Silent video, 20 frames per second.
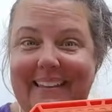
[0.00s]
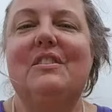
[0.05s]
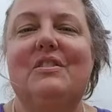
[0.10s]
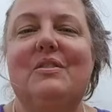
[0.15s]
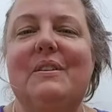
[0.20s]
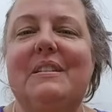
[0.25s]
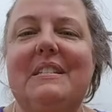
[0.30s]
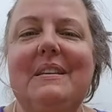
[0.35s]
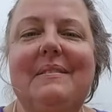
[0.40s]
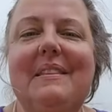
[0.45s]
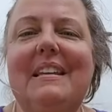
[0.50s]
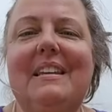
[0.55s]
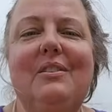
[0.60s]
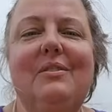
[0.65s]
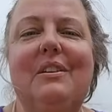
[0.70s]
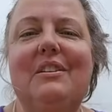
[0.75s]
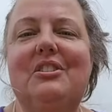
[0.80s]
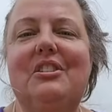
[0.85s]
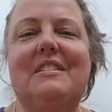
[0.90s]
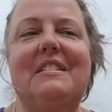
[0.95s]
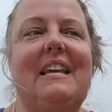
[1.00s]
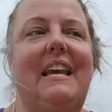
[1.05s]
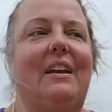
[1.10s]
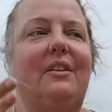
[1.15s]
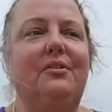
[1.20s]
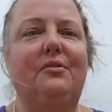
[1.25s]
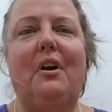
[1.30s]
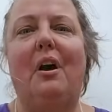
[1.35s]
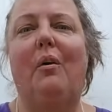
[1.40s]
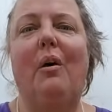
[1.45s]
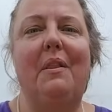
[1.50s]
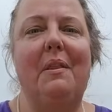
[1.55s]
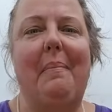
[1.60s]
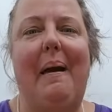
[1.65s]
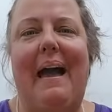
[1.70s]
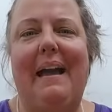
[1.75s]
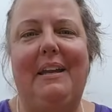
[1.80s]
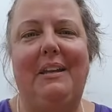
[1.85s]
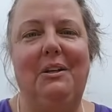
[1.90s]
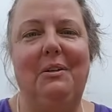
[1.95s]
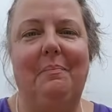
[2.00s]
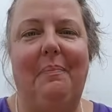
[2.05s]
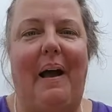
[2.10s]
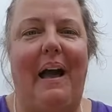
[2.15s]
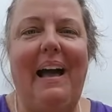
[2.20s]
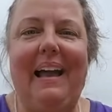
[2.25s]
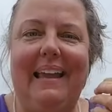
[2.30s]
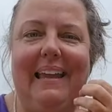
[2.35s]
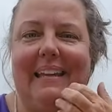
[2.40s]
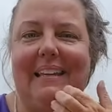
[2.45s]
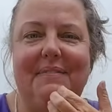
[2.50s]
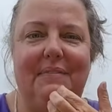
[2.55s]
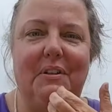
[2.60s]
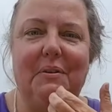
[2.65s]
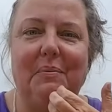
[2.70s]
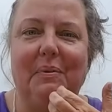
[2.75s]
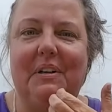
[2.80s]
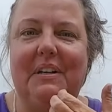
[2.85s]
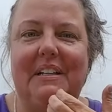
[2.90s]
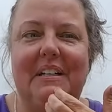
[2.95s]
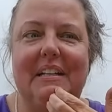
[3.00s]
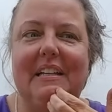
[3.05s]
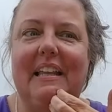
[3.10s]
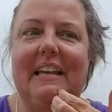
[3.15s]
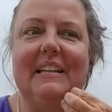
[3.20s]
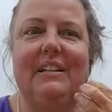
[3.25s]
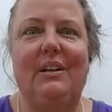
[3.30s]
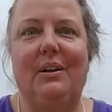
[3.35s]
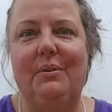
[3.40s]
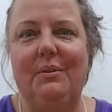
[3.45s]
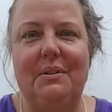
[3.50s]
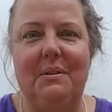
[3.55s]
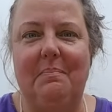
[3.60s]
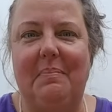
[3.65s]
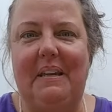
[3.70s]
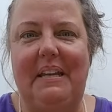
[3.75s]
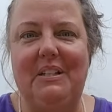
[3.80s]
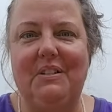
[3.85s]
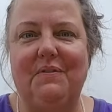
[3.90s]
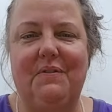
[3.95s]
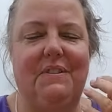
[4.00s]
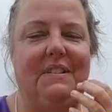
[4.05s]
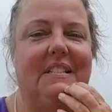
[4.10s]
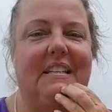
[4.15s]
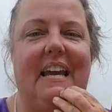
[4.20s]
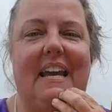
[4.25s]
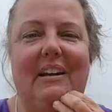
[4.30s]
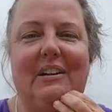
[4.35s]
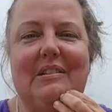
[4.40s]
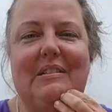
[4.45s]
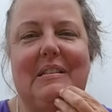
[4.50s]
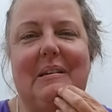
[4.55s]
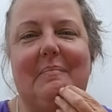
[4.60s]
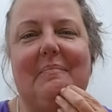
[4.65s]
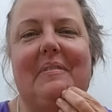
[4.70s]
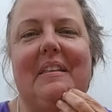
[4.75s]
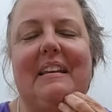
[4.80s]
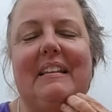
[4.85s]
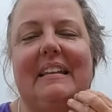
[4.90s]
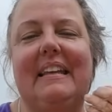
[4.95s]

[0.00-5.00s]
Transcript: So it's something you could just like throw on the back of your bike if you were gonna like go to the beach for the day or something.